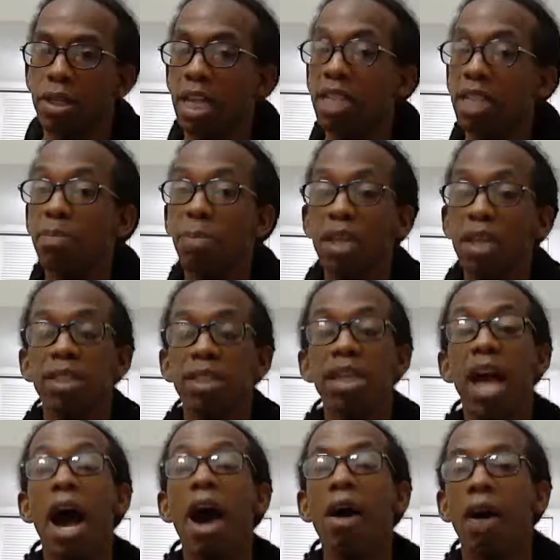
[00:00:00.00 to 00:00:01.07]
That's
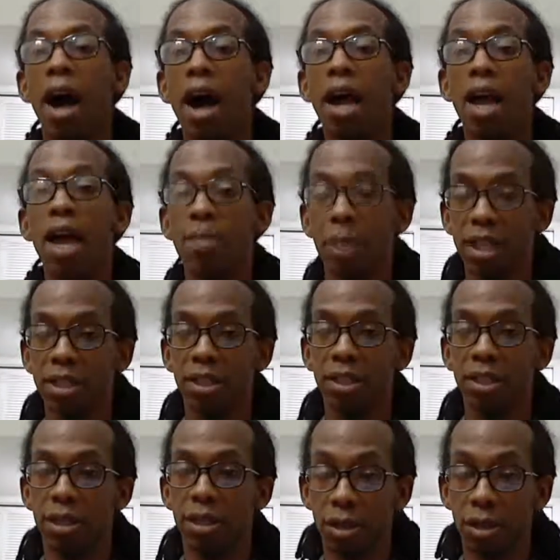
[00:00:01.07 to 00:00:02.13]
basically how I had
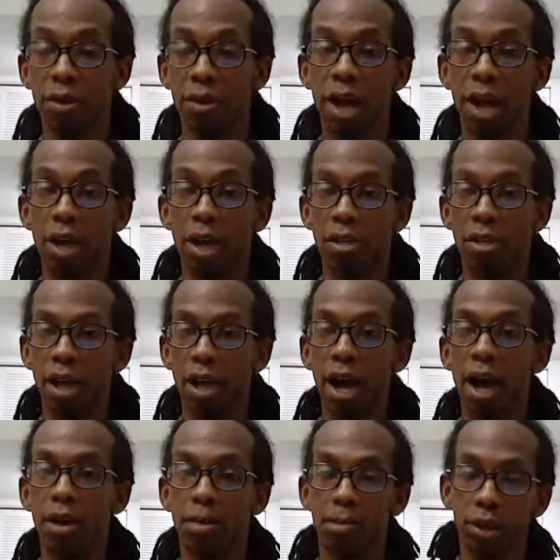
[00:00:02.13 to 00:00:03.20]
basically learned
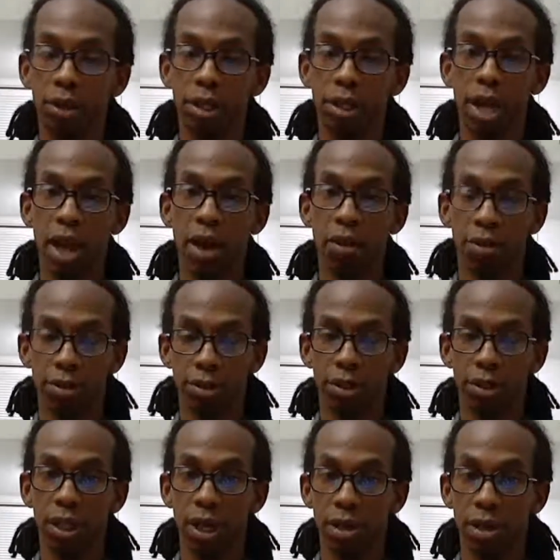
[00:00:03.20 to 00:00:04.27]
how to put characters
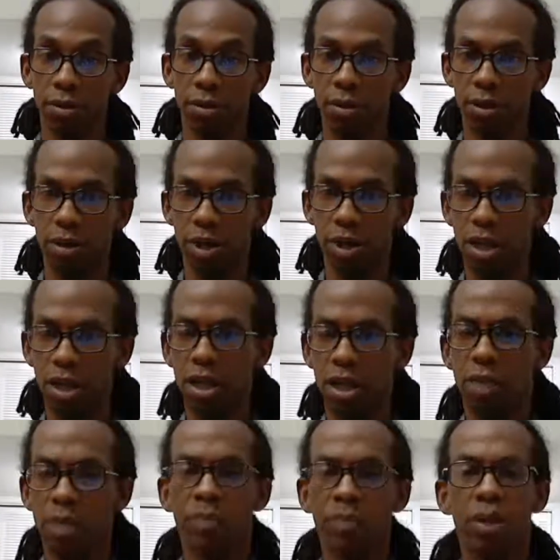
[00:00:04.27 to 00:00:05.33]
together.
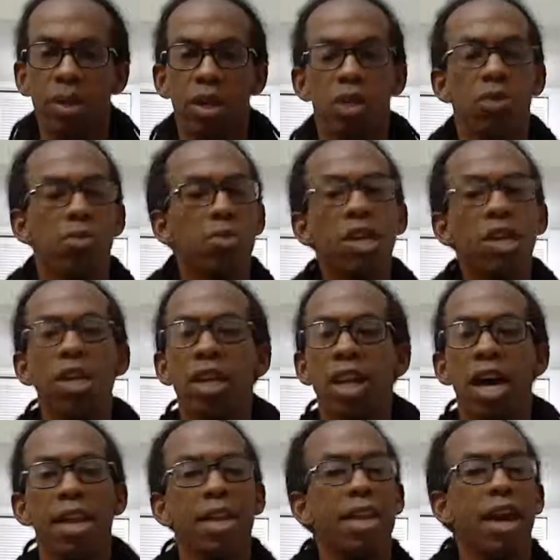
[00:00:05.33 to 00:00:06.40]
Reading a
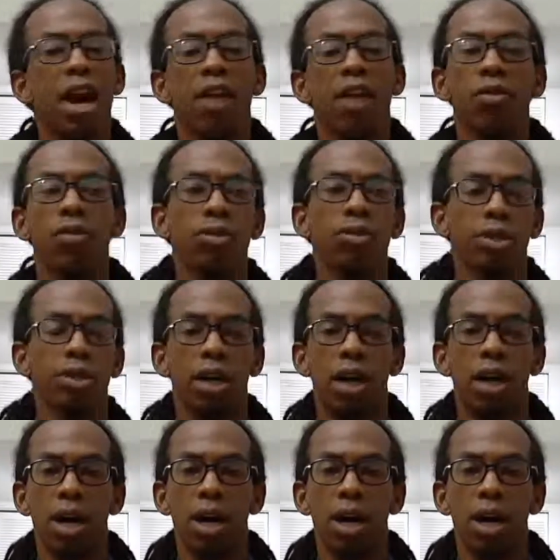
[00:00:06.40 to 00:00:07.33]
lot of novels.